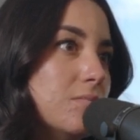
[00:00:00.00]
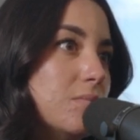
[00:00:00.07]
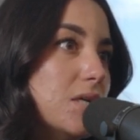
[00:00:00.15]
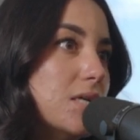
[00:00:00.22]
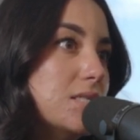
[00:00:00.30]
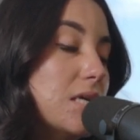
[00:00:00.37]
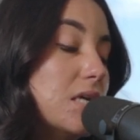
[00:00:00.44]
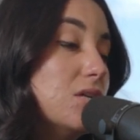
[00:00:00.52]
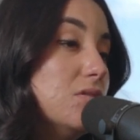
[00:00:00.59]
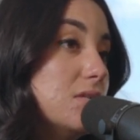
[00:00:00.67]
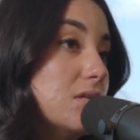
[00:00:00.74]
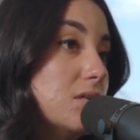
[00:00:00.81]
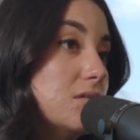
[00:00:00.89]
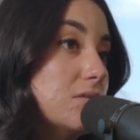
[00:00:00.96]
Because then you
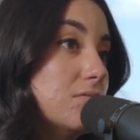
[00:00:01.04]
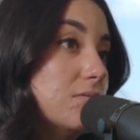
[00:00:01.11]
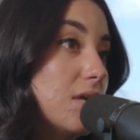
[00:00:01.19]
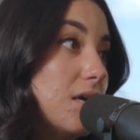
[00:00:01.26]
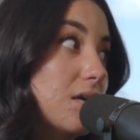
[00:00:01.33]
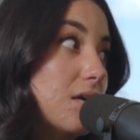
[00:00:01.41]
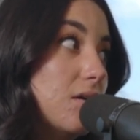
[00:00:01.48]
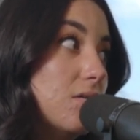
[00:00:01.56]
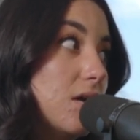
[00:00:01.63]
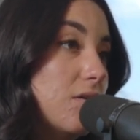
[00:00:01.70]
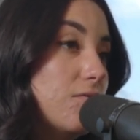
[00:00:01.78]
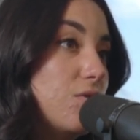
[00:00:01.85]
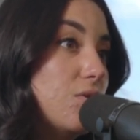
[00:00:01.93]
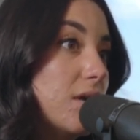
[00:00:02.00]
start to like, okay,
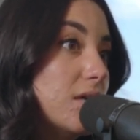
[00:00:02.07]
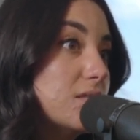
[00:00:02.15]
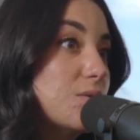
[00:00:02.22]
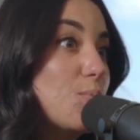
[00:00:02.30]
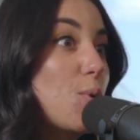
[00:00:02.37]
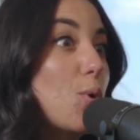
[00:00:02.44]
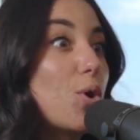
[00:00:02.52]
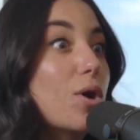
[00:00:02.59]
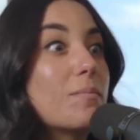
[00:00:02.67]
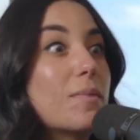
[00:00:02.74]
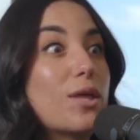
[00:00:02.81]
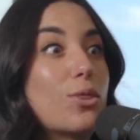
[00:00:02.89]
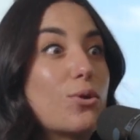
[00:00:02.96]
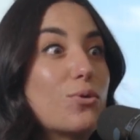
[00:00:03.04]
if you can't support
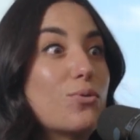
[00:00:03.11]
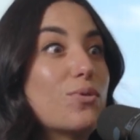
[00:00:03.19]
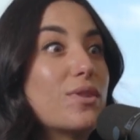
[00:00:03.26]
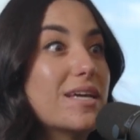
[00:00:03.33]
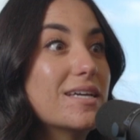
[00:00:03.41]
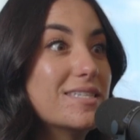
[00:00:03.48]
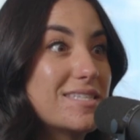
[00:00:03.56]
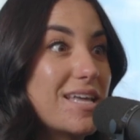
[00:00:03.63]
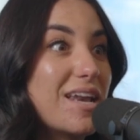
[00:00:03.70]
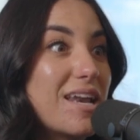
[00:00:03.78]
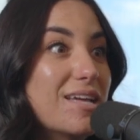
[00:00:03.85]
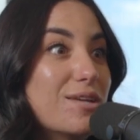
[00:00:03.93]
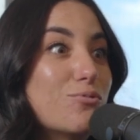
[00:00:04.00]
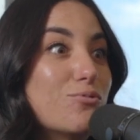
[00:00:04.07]
me through this,
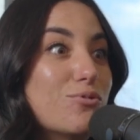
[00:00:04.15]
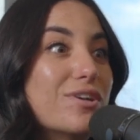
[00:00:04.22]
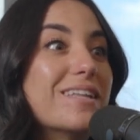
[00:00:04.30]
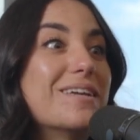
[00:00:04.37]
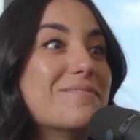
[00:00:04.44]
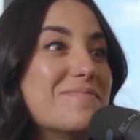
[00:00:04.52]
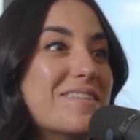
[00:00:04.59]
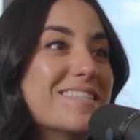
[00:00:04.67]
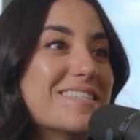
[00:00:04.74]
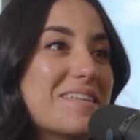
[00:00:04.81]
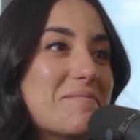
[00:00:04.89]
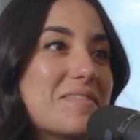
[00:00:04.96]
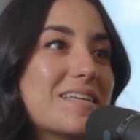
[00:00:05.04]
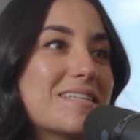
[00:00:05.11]
that it really means
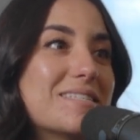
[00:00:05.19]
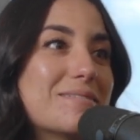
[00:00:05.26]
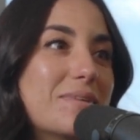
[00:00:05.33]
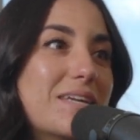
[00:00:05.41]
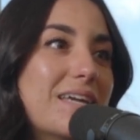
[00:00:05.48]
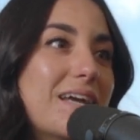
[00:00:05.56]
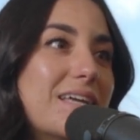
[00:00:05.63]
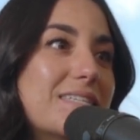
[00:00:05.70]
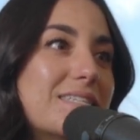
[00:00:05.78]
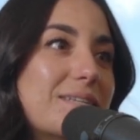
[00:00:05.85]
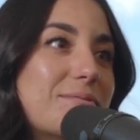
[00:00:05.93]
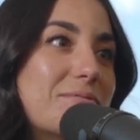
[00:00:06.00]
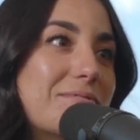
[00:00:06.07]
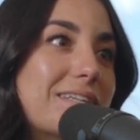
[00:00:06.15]
something to me, is
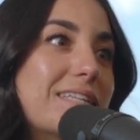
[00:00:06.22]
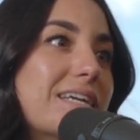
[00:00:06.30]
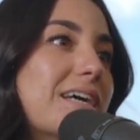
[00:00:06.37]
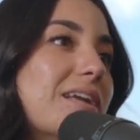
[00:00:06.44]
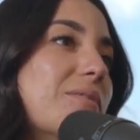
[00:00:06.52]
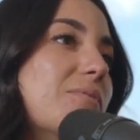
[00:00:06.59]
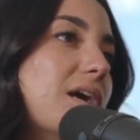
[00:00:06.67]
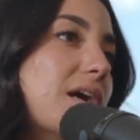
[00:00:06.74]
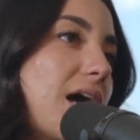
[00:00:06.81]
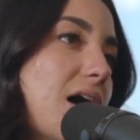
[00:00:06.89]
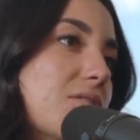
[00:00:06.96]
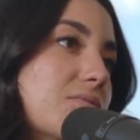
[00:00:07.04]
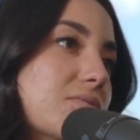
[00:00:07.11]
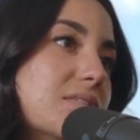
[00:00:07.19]
it really going to work
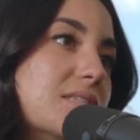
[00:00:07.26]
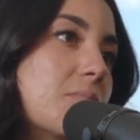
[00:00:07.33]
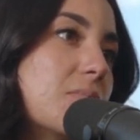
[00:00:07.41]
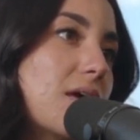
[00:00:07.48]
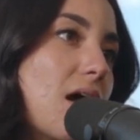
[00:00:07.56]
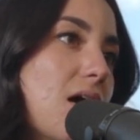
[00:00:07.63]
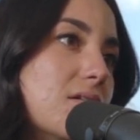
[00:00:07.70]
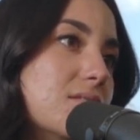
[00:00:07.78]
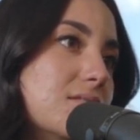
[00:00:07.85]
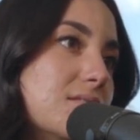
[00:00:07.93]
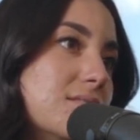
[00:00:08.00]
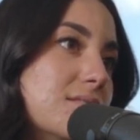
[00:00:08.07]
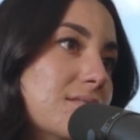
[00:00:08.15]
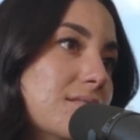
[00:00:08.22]
out with something
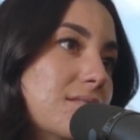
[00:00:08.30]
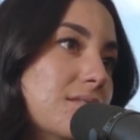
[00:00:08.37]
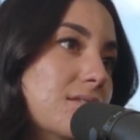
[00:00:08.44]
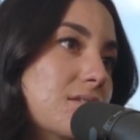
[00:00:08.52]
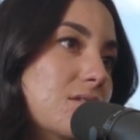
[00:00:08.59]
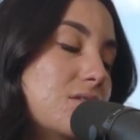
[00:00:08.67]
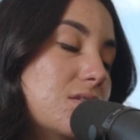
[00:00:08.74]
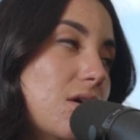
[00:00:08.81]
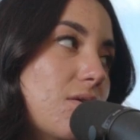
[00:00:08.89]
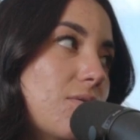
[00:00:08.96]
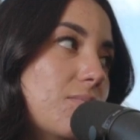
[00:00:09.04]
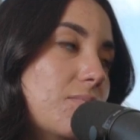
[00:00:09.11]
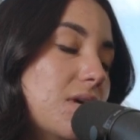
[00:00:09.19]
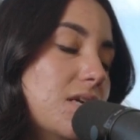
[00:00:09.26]
else?
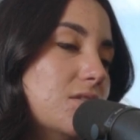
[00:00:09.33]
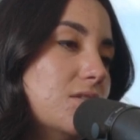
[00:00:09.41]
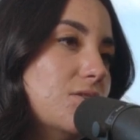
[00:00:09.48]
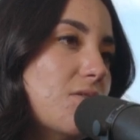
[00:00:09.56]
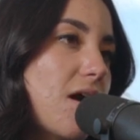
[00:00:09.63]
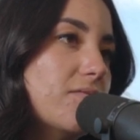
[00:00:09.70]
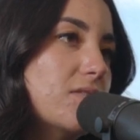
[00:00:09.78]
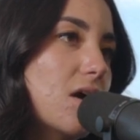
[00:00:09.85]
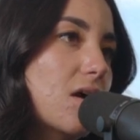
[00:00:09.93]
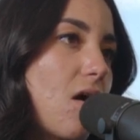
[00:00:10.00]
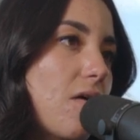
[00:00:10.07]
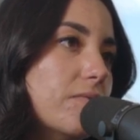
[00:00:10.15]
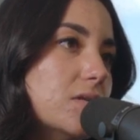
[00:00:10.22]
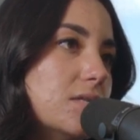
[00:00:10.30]
So make sure you have that
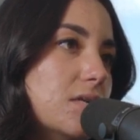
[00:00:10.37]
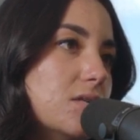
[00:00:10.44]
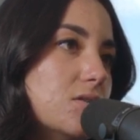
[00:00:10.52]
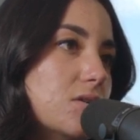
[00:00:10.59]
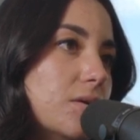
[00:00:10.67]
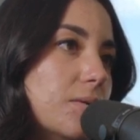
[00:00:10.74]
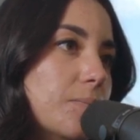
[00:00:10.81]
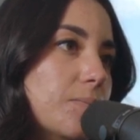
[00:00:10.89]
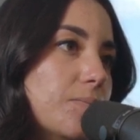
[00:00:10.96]
conversation.